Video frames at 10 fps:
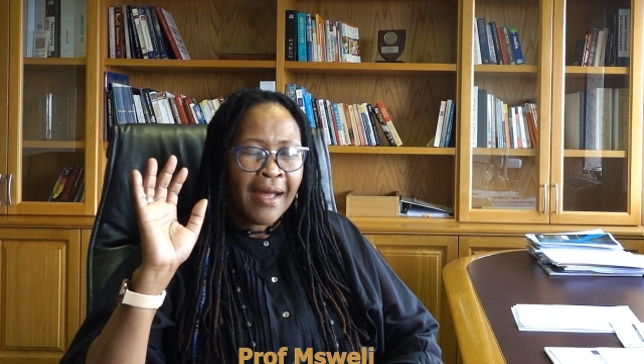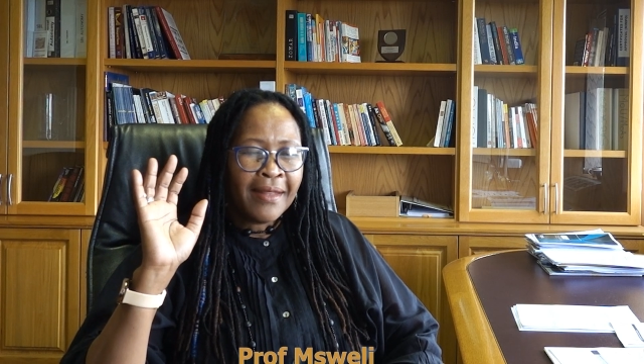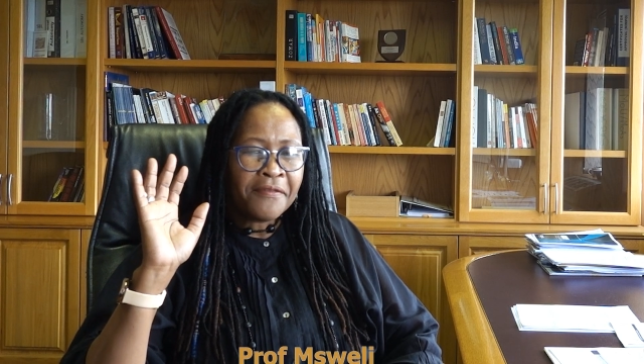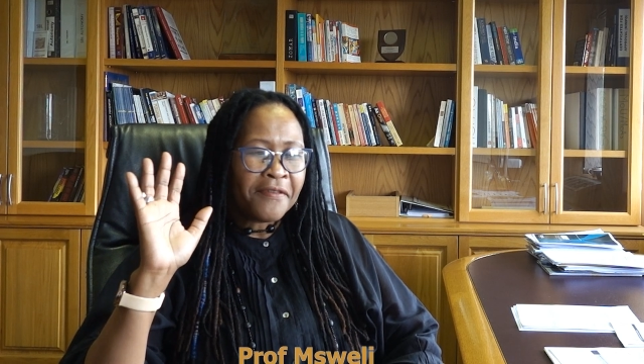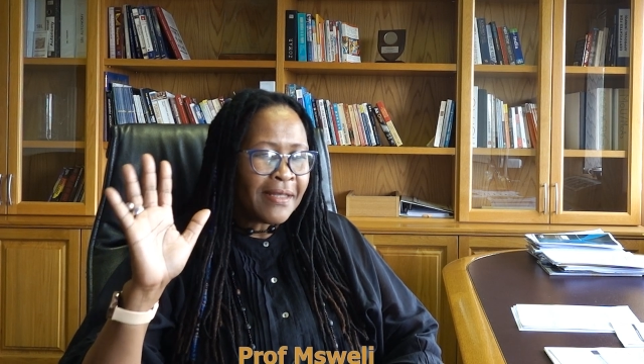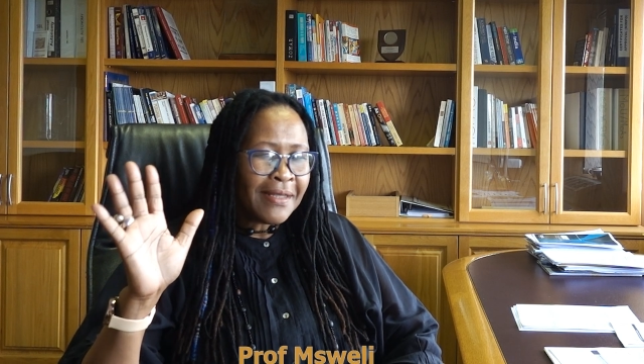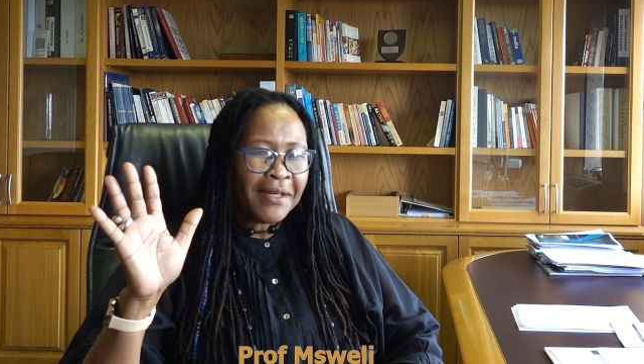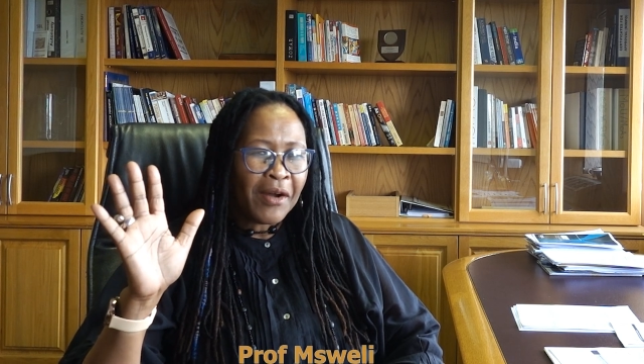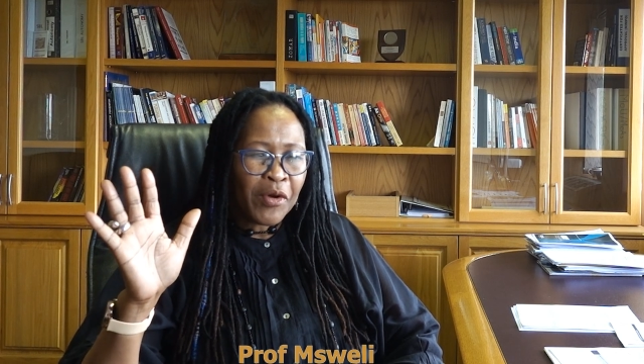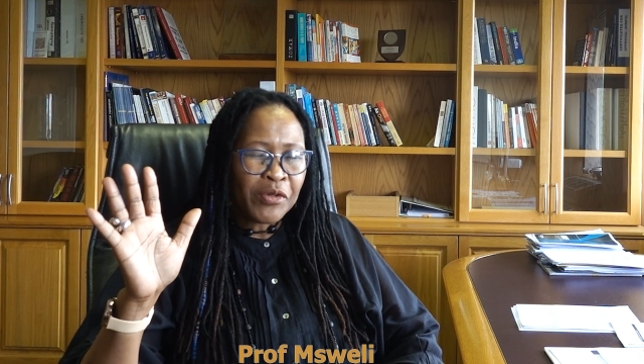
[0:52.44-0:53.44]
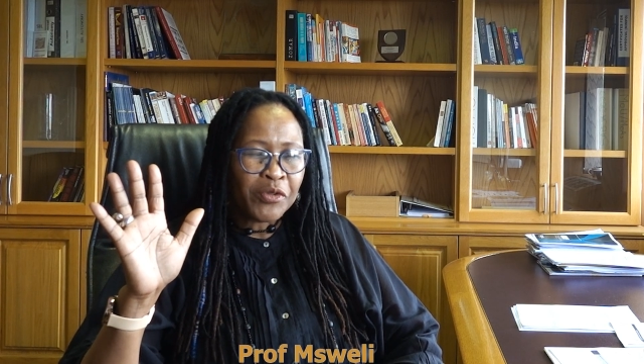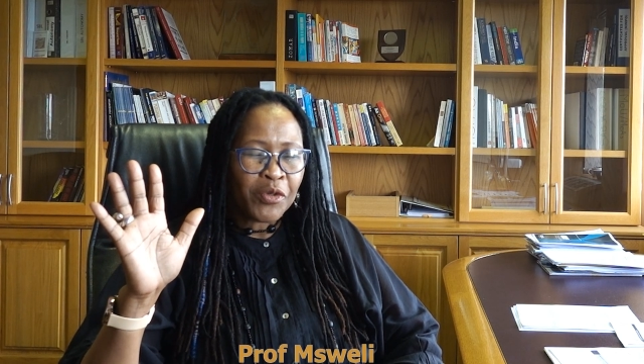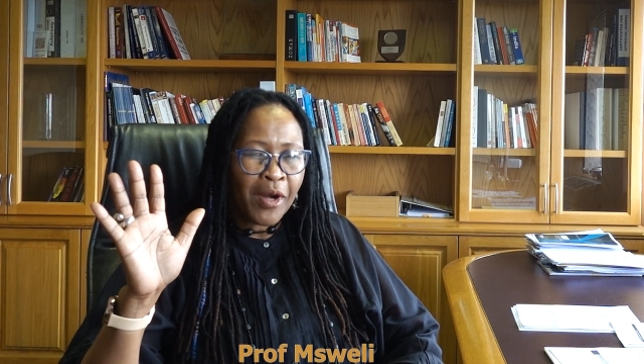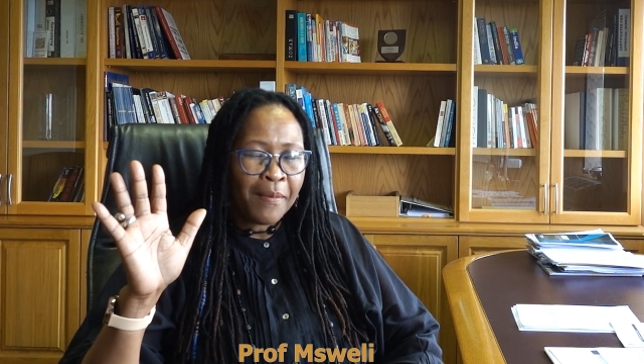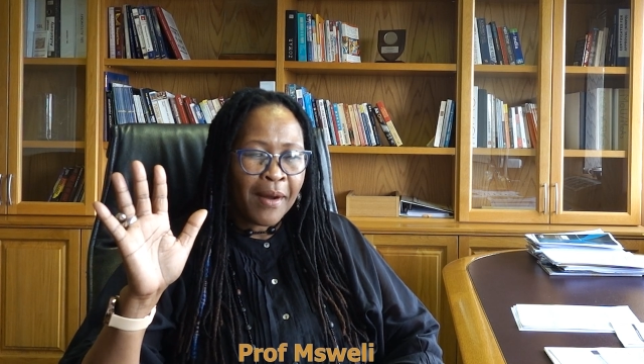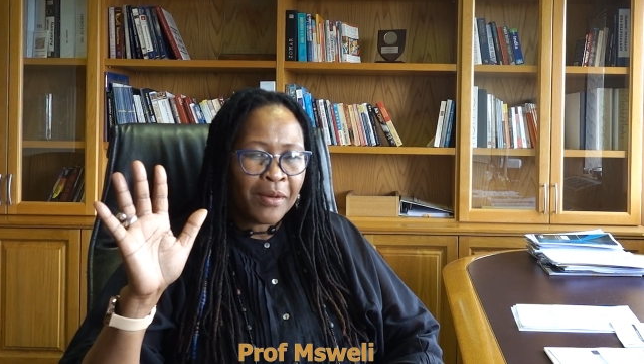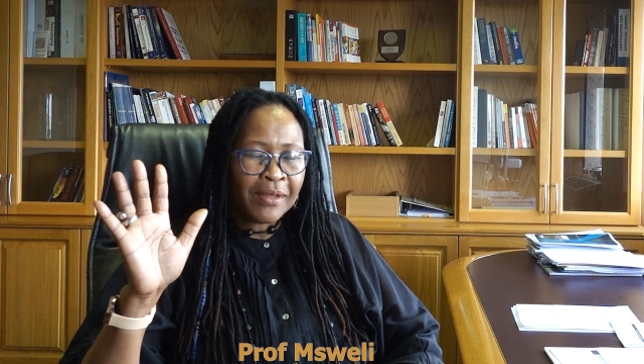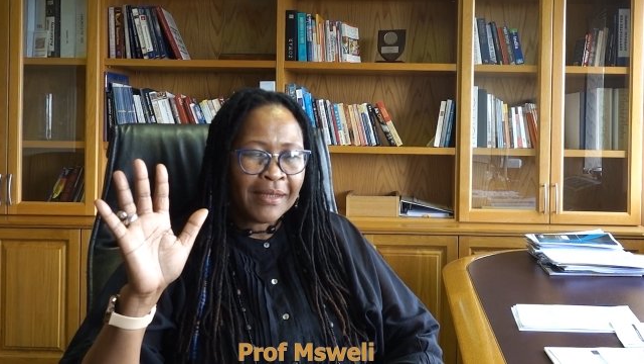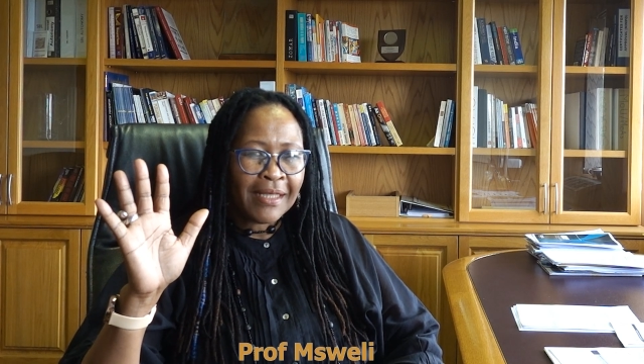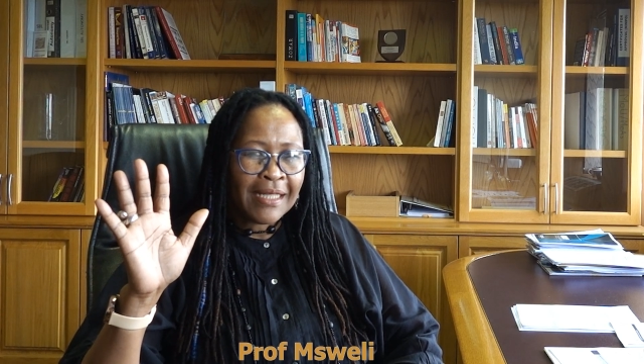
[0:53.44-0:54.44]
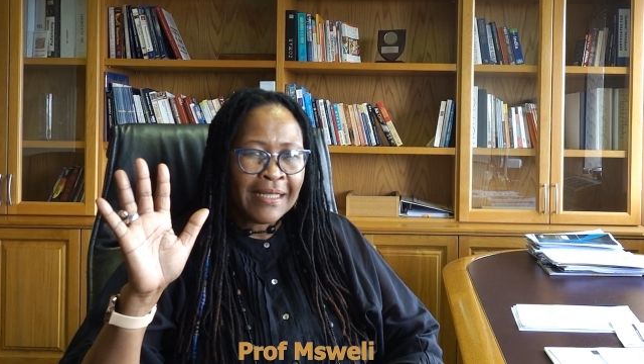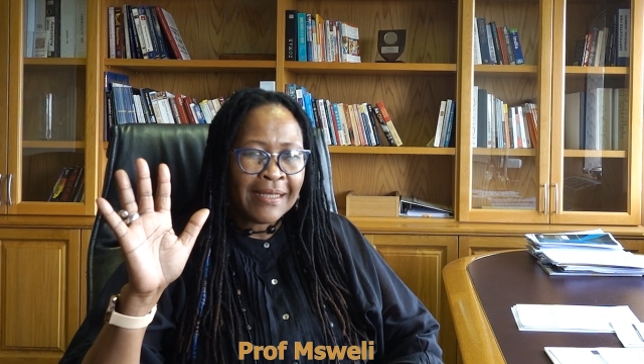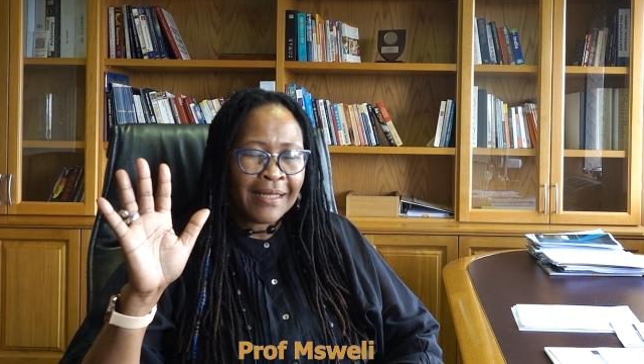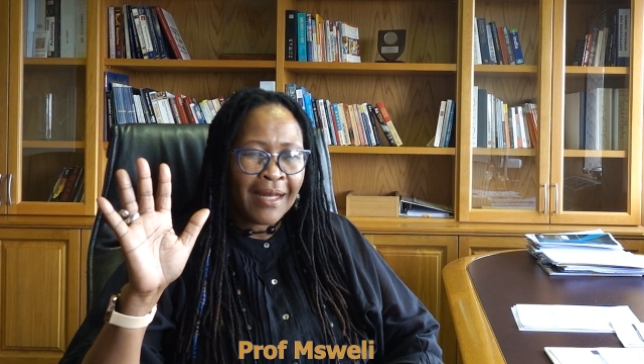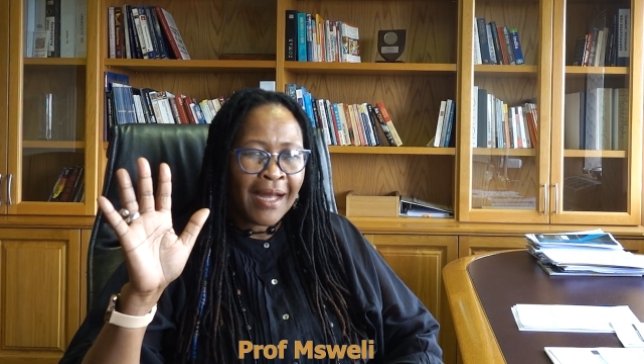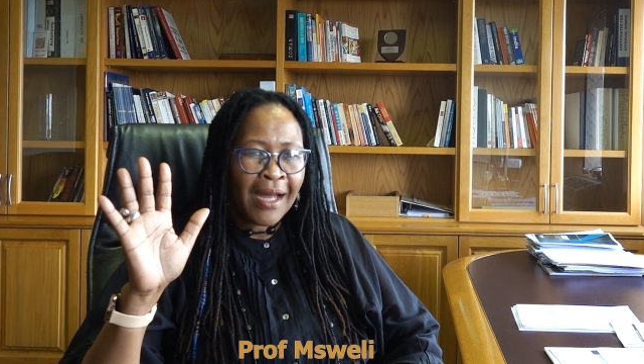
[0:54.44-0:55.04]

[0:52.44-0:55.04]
The first thing I want to talk about is